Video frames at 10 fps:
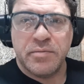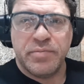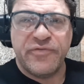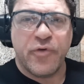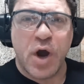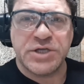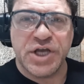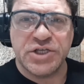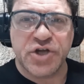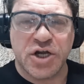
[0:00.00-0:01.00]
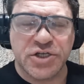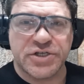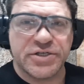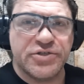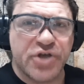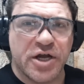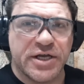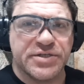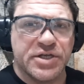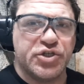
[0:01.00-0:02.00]
Before I change
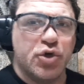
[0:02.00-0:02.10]
targets, let's do